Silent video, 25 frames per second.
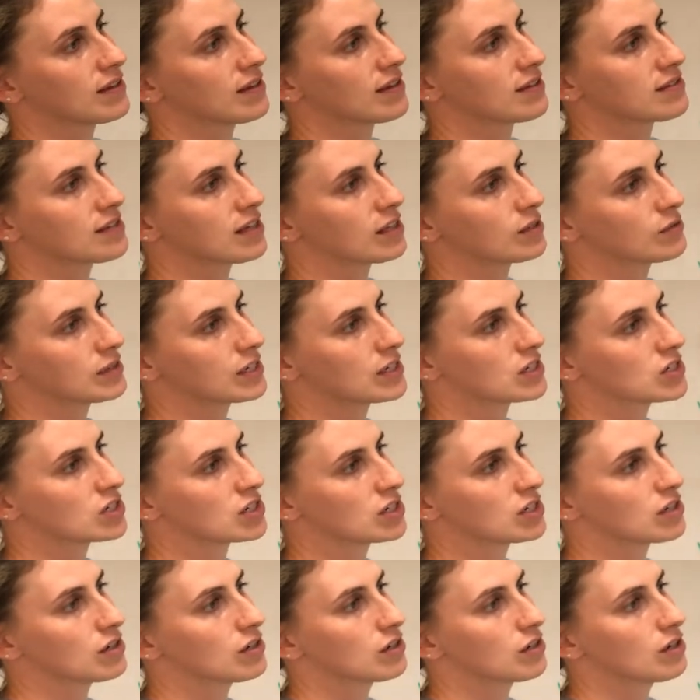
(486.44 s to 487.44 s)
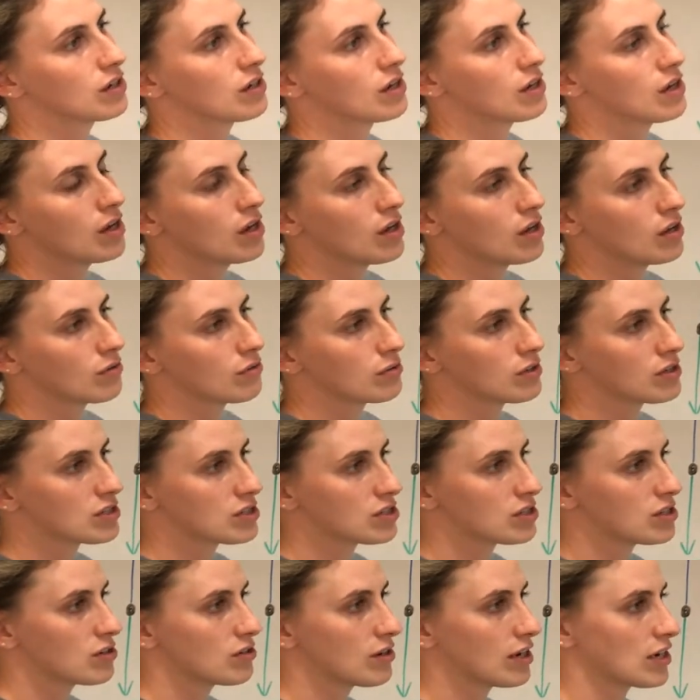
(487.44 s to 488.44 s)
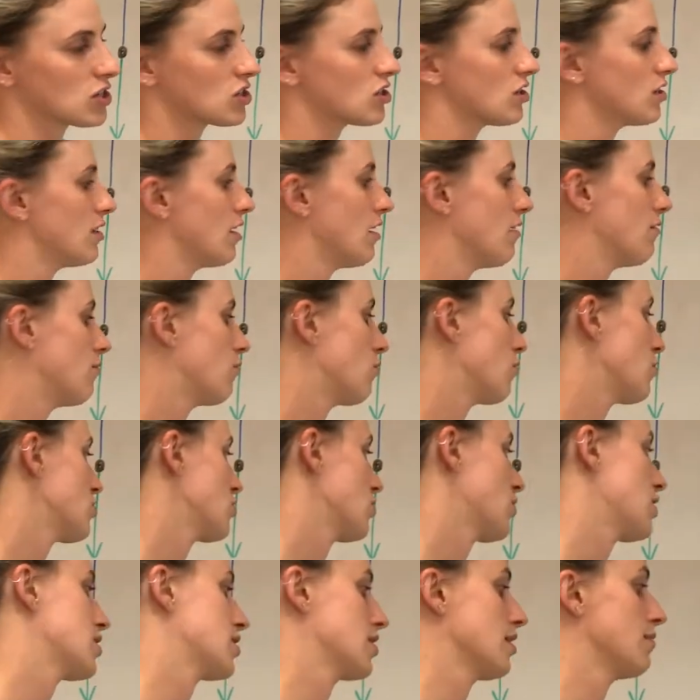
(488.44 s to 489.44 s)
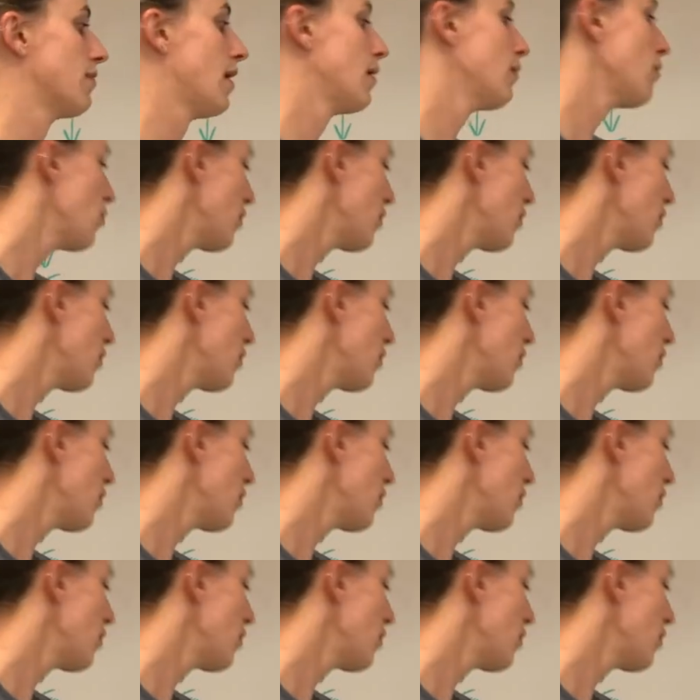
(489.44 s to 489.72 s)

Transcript: acceleration? What is the direction of the net force? Okay, so the bubble